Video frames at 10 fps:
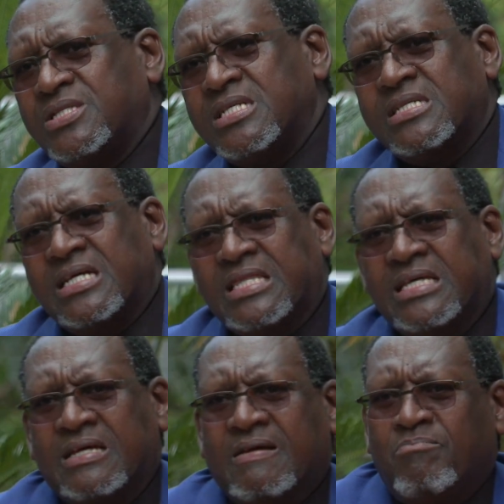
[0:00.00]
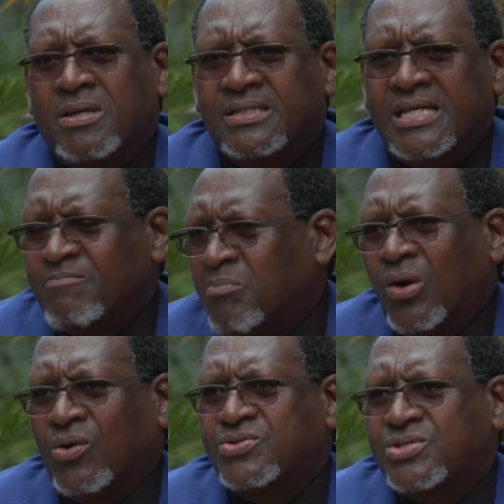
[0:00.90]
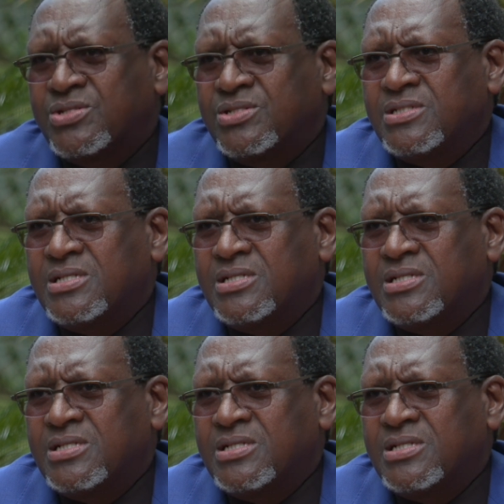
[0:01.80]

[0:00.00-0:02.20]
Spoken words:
these are the building blocks